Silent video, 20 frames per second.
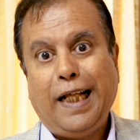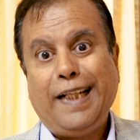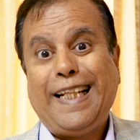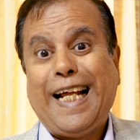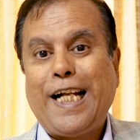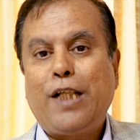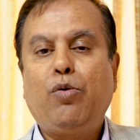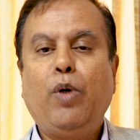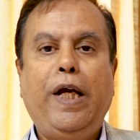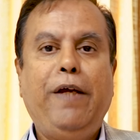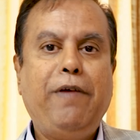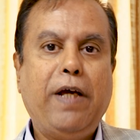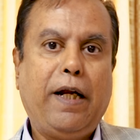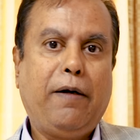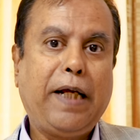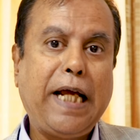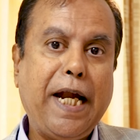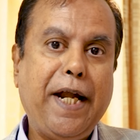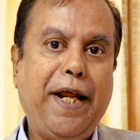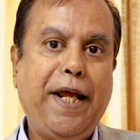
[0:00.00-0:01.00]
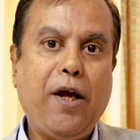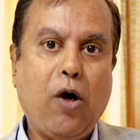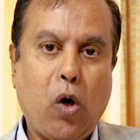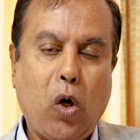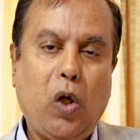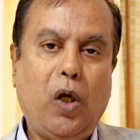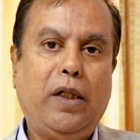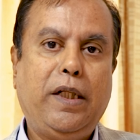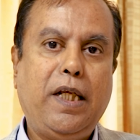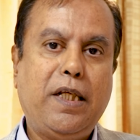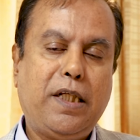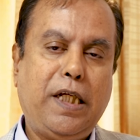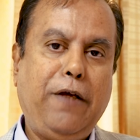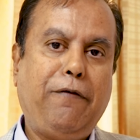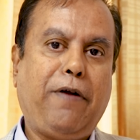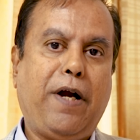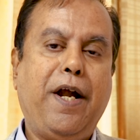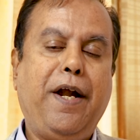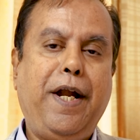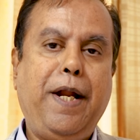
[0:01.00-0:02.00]
That's why we are getting all these
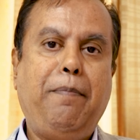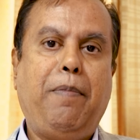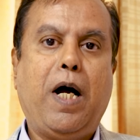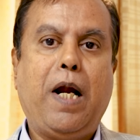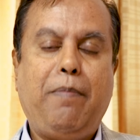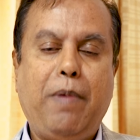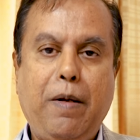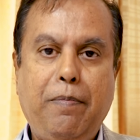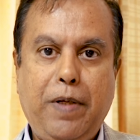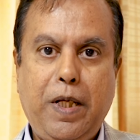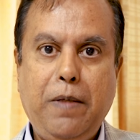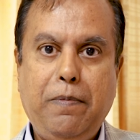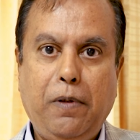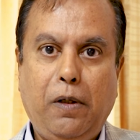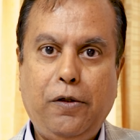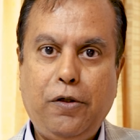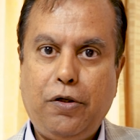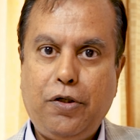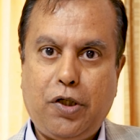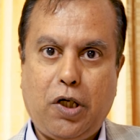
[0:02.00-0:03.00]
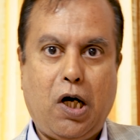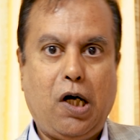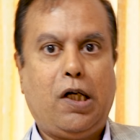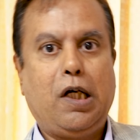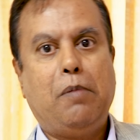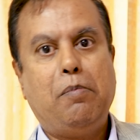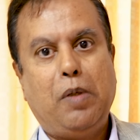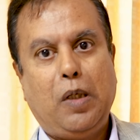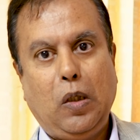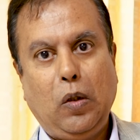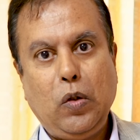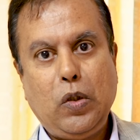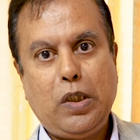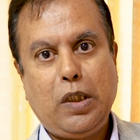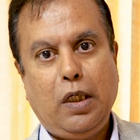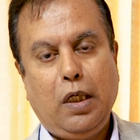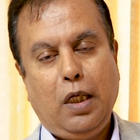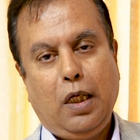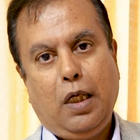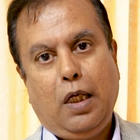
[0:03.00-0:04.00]
different department people to talk
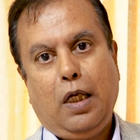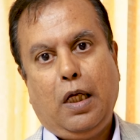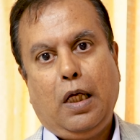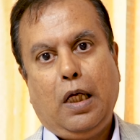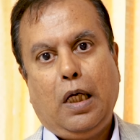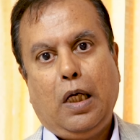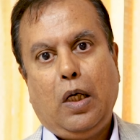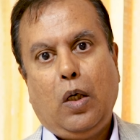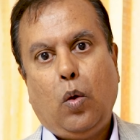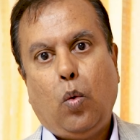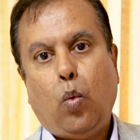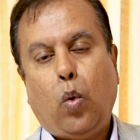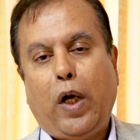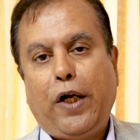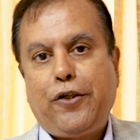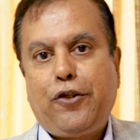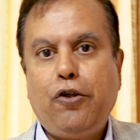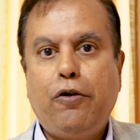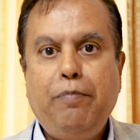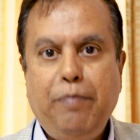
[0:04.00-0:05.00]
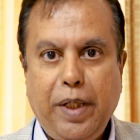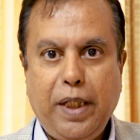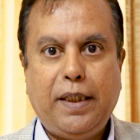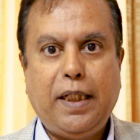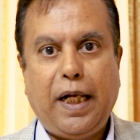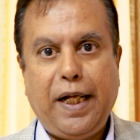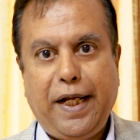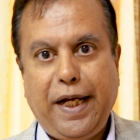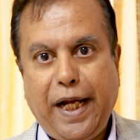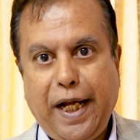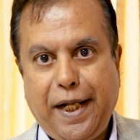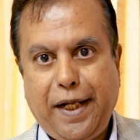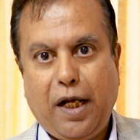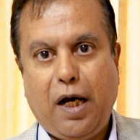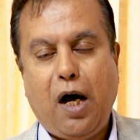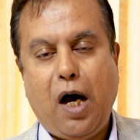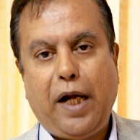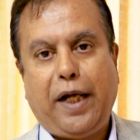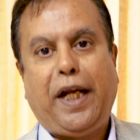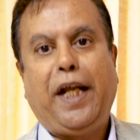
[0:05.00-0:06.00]
about what should be the data
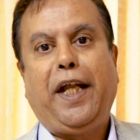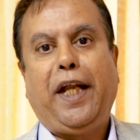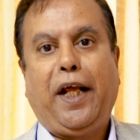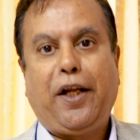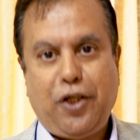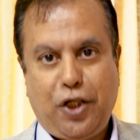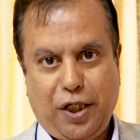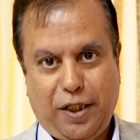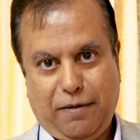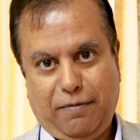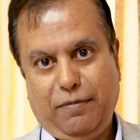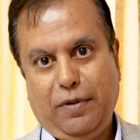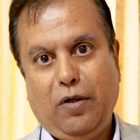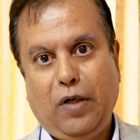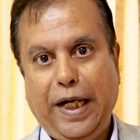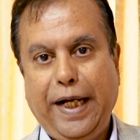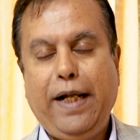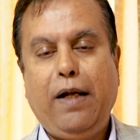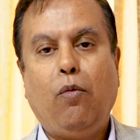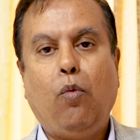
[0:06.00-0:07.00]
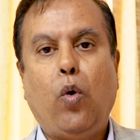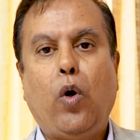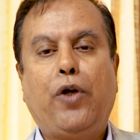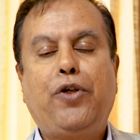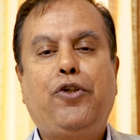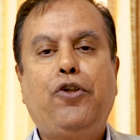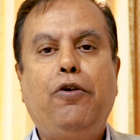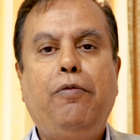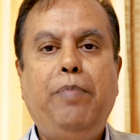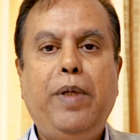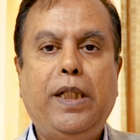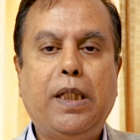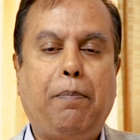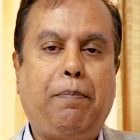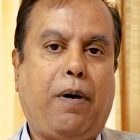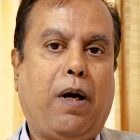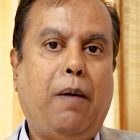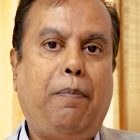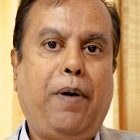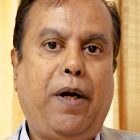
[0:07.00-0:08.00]
architecture, right? What should be the
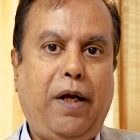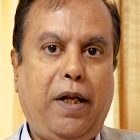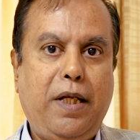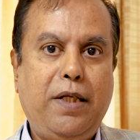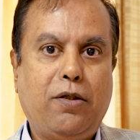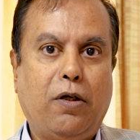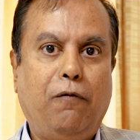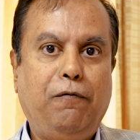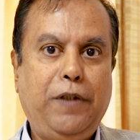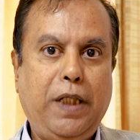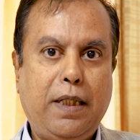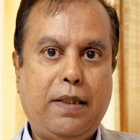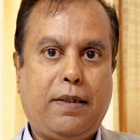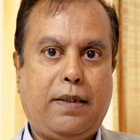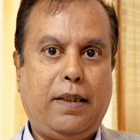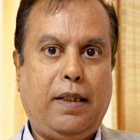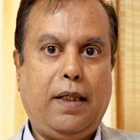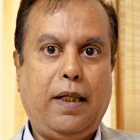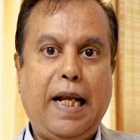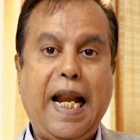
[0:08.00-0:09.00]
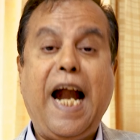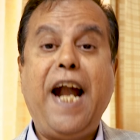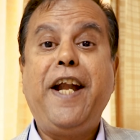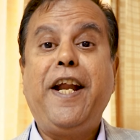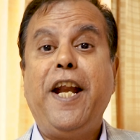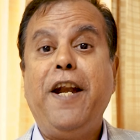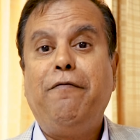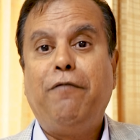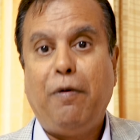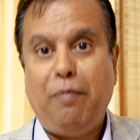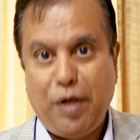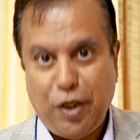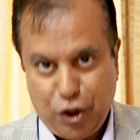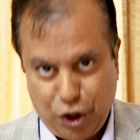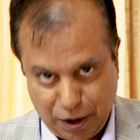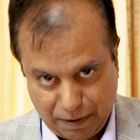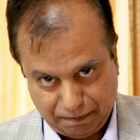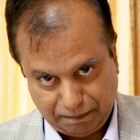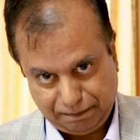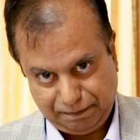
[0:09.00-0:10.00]
properties of this land
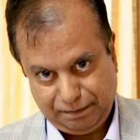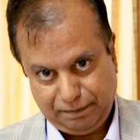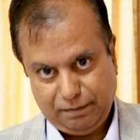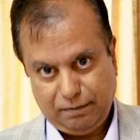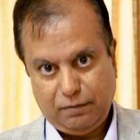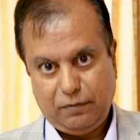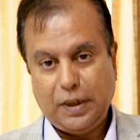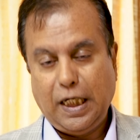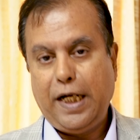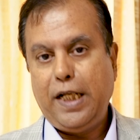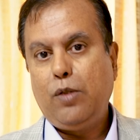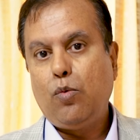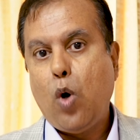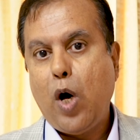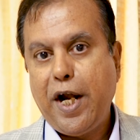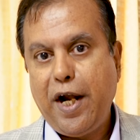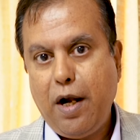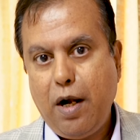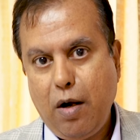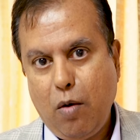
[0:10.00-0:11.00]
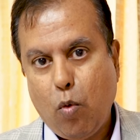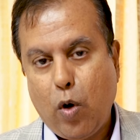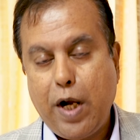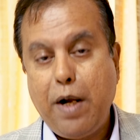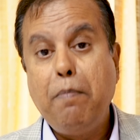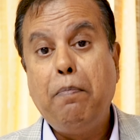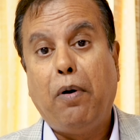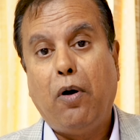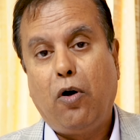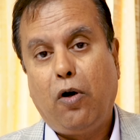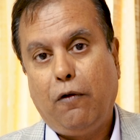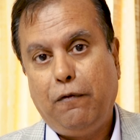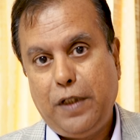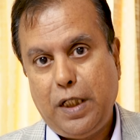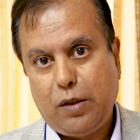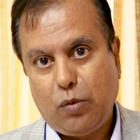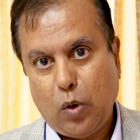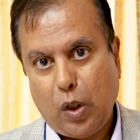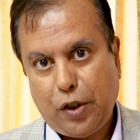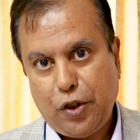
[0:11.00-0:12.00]
information? That is one part of
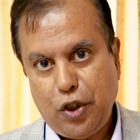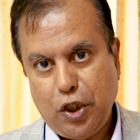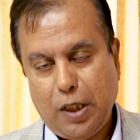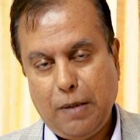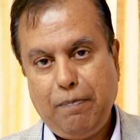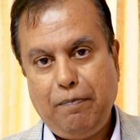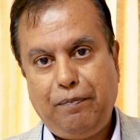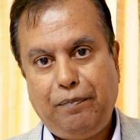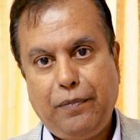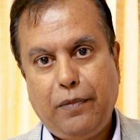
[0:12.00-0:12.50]
this workshop.